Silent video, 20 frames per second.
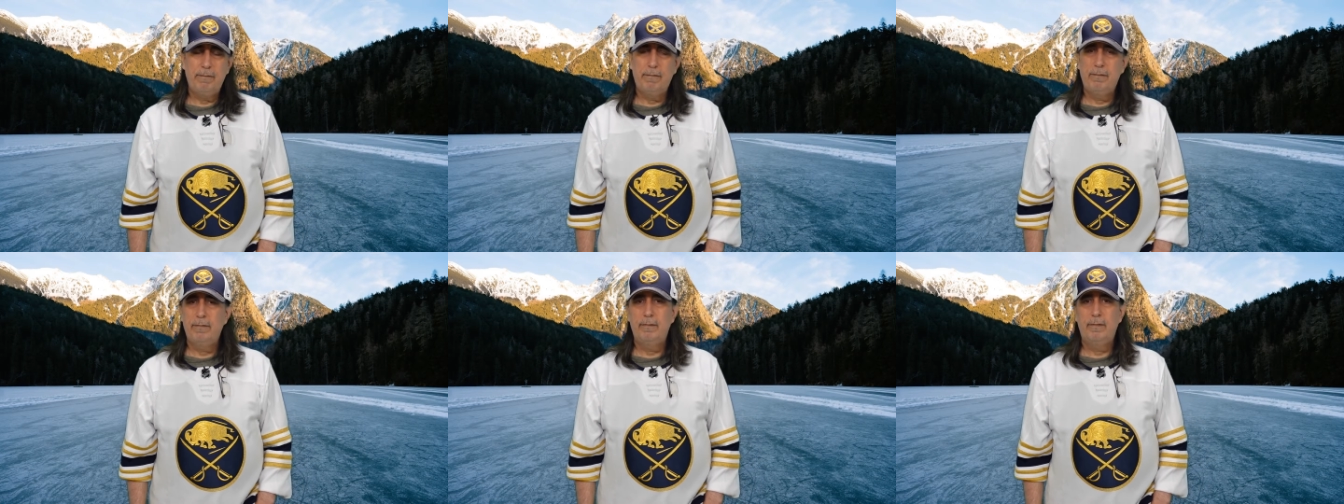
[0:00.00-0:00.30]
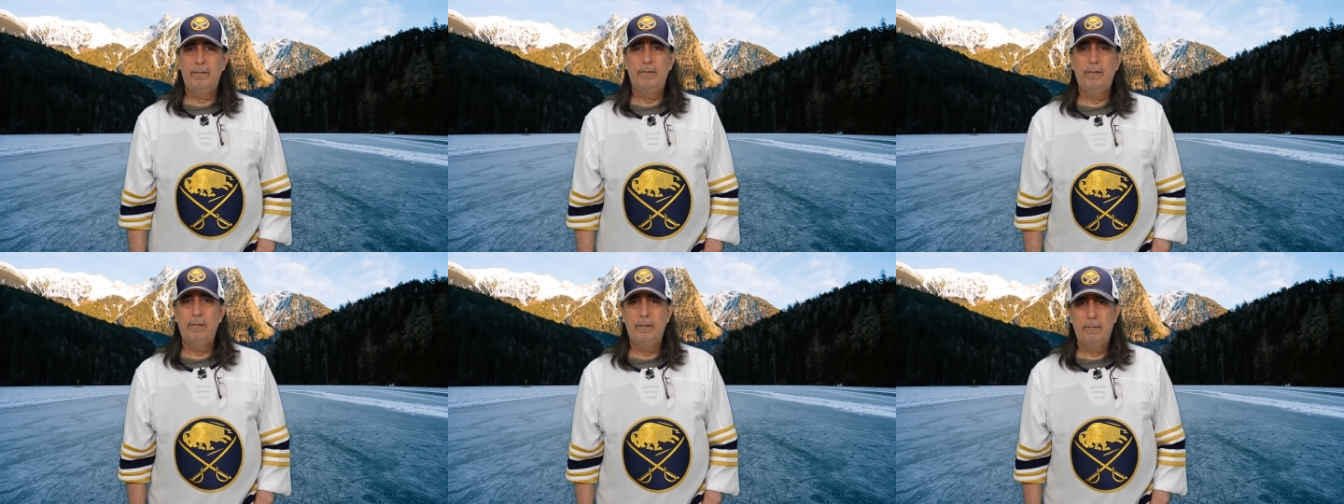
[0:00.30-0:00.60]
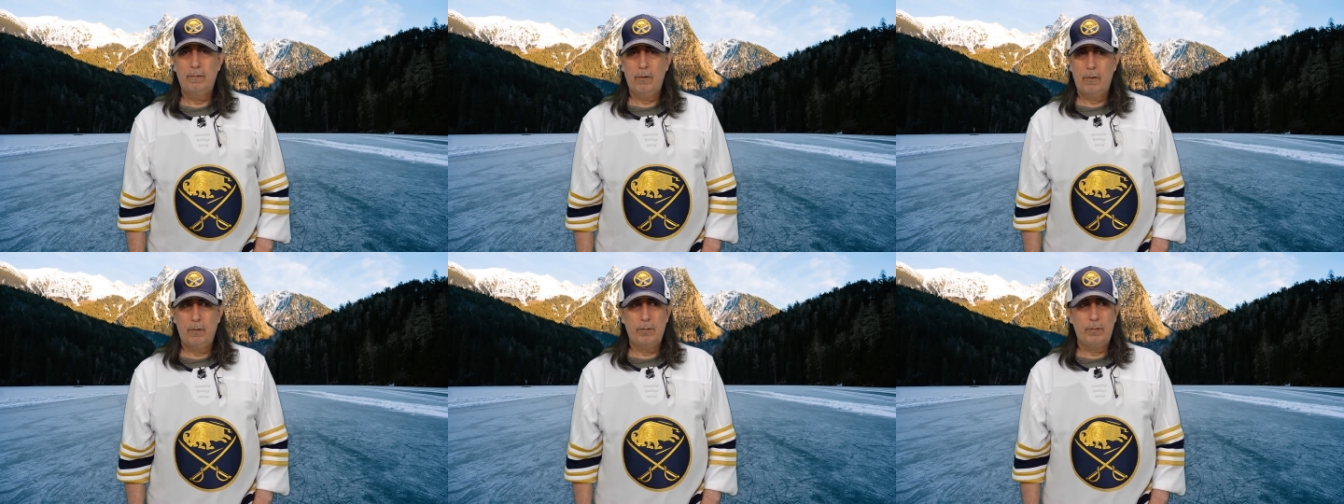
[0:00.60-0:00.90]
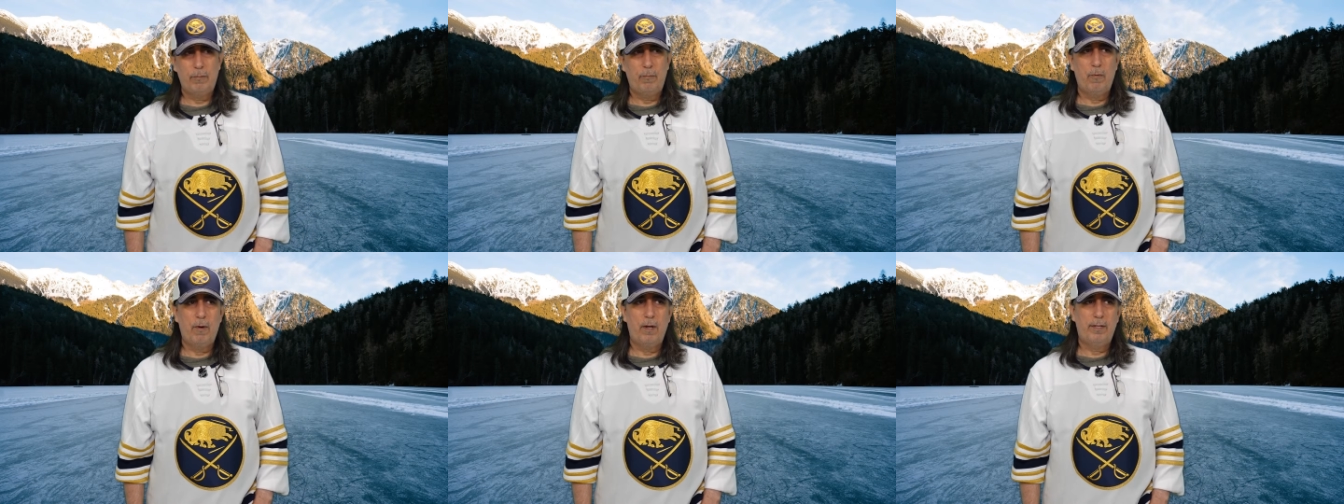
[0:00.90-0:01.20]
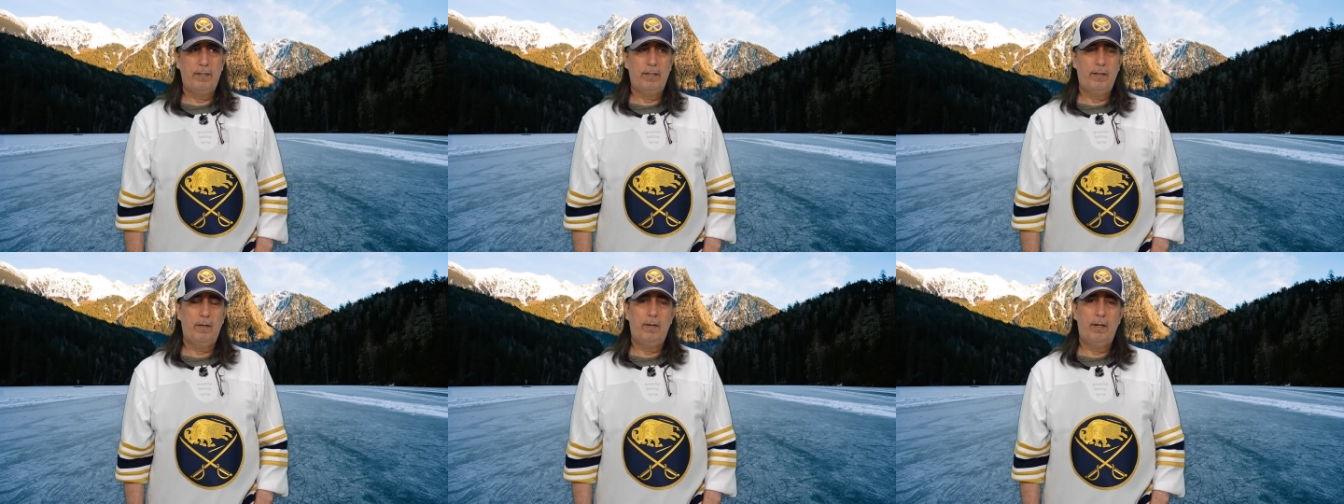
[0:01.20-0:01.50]
Of course, we
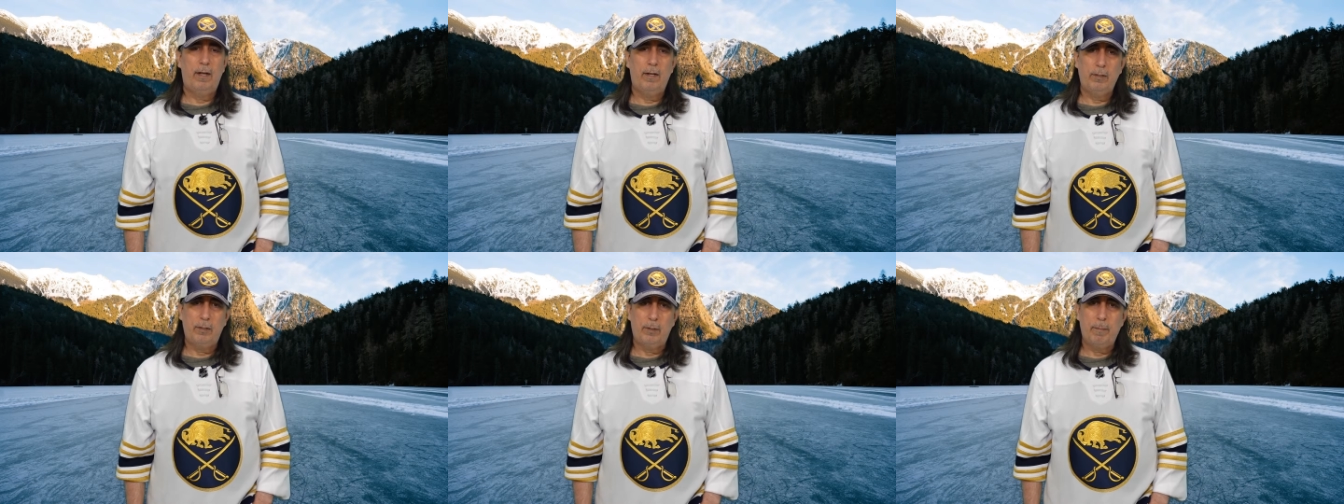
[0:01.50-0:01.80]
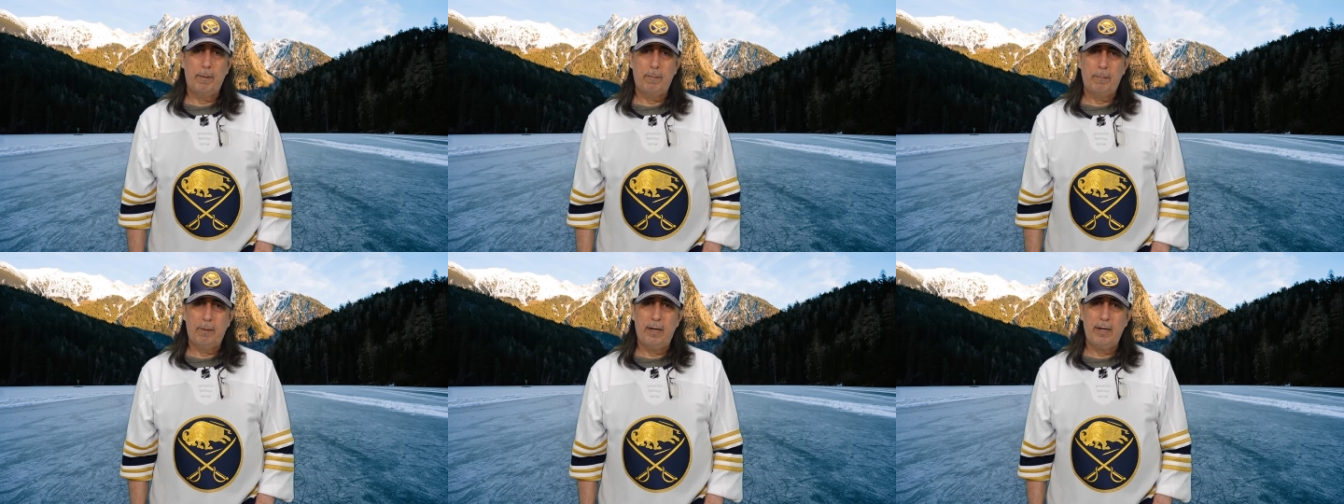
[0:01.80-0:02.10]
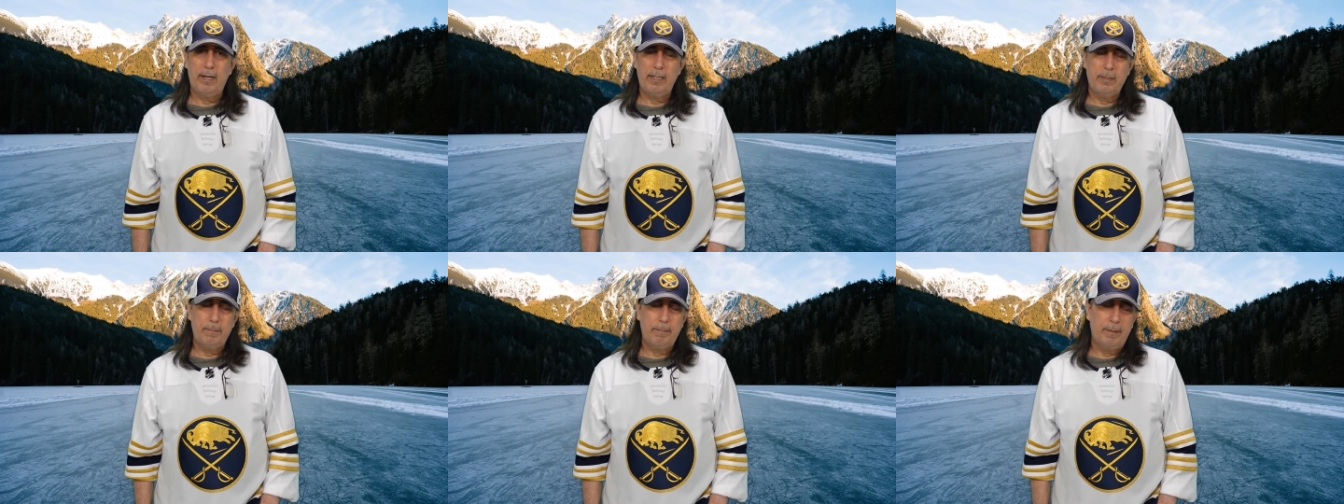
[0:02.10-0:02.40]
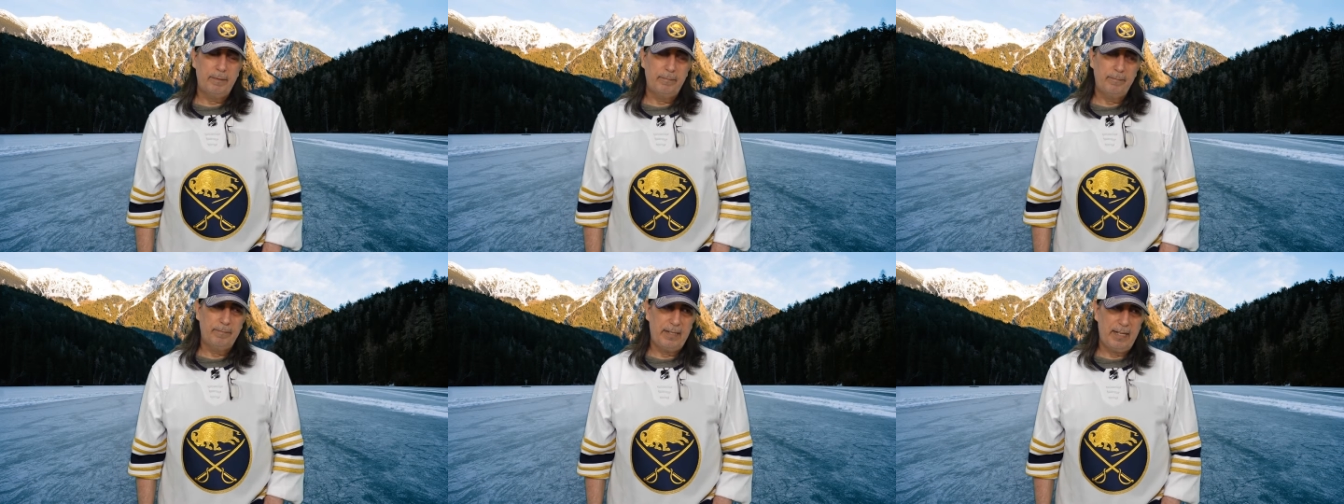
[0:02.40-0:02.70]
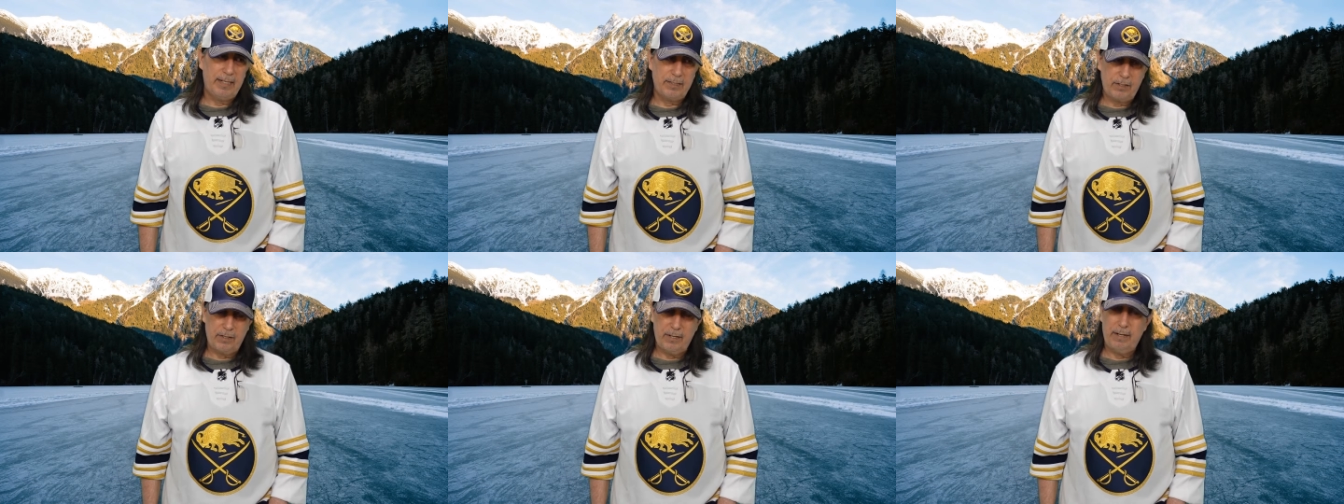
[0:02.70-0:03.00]
want the ultimate prize, but
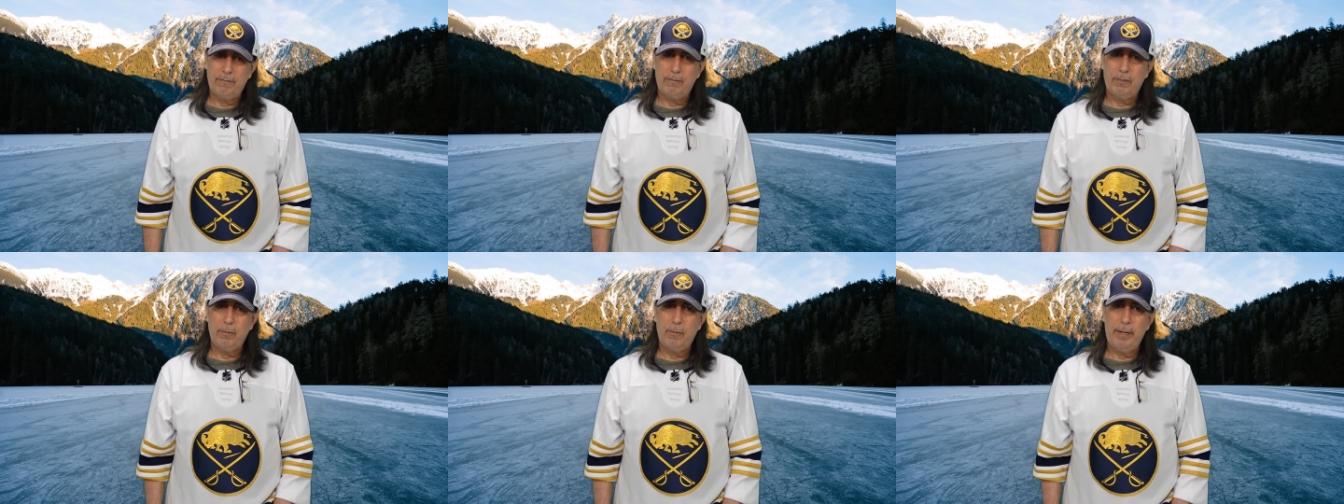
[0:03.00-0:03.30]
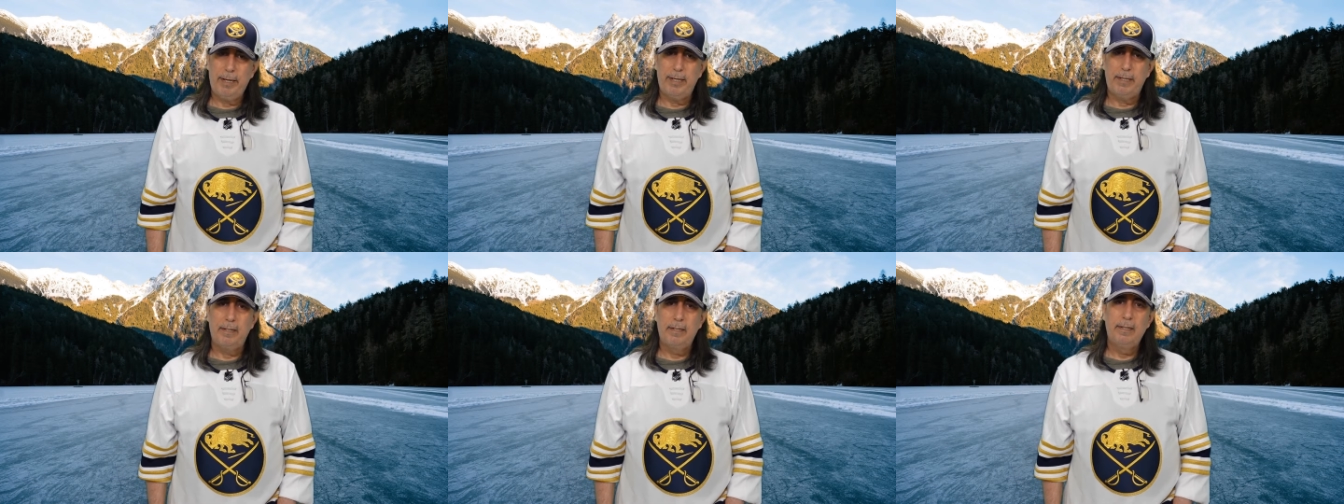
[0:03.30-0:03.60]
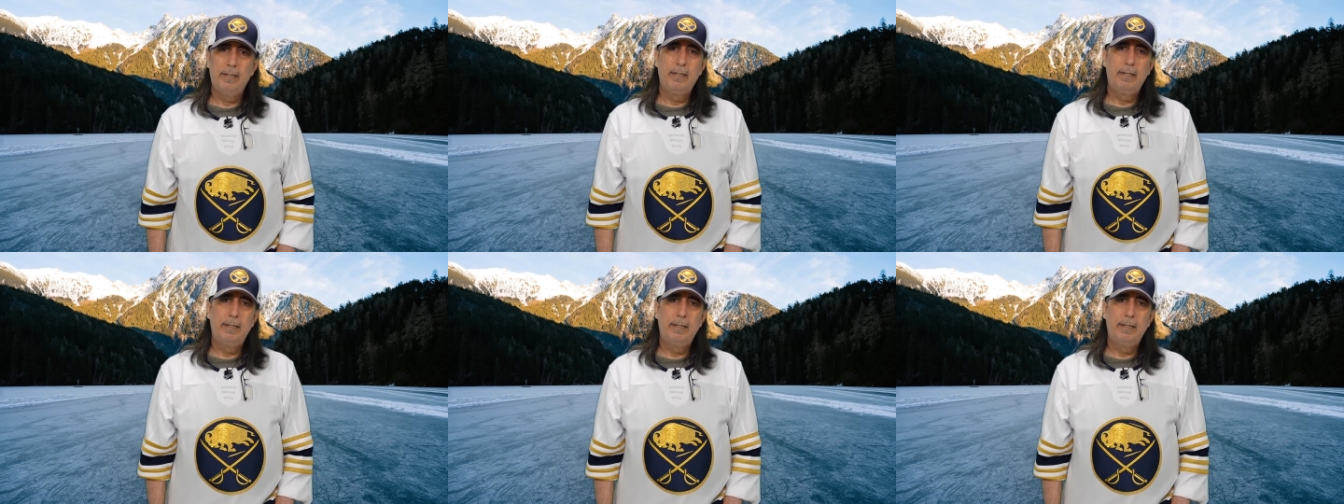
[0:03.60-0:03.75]
that's going to have to wait.